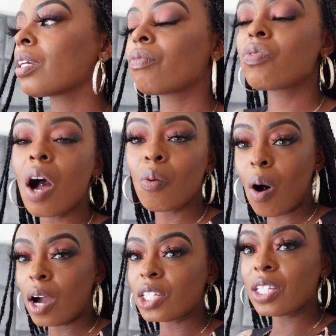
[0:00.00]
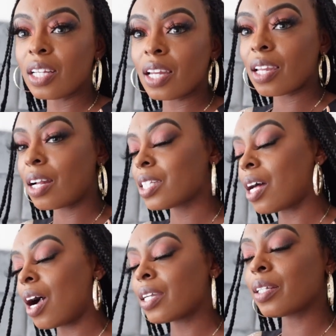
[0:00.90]
if y'all watched it and y'all
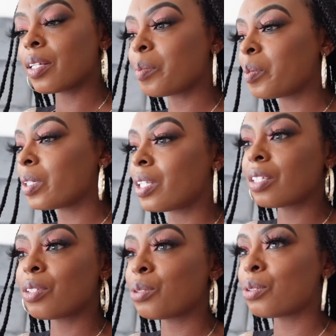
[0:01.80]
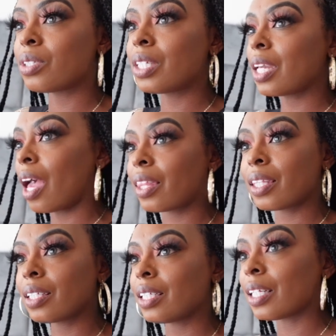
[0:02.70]
saw how your girl put it
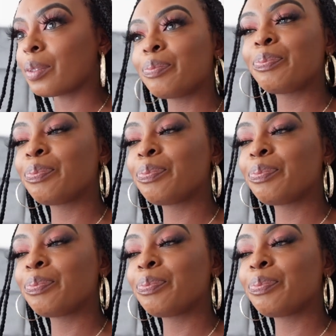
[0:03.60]
together, then